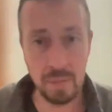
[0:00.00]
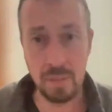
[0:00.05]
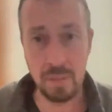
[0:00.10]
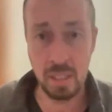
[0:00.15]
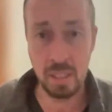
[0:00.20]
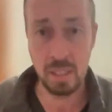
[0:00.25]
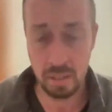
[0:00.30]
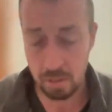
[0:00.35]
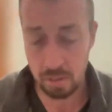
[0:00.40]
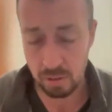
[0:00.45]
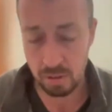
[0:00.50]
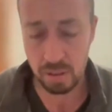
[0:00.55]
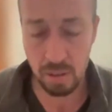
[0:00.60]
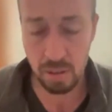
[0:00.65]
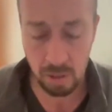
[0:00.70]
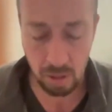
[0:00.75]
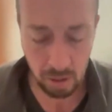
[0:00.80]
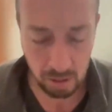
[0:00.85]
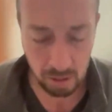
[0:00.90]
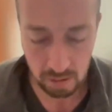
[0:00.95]
obviously there
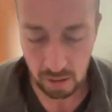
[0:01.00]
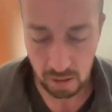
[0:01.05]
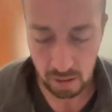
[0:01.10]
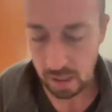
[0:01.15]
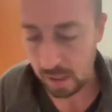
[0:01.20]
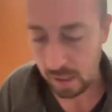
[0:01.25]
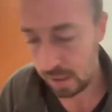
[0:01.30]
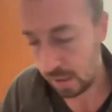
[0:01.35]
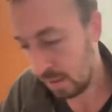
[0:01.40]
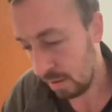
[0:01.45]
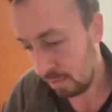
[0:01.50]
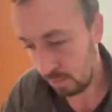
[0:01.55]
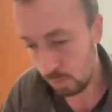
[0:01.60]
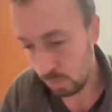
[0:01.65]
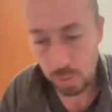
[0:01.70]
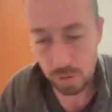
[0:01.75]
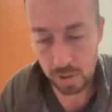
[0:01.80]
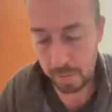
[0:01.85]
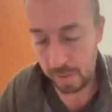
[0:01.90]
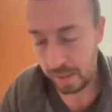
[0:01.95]
still are
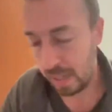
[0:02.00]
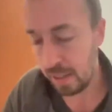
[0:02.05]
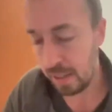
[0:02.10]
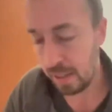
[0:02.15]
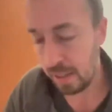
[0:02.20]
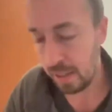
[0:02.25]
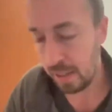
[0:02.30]
rules about how you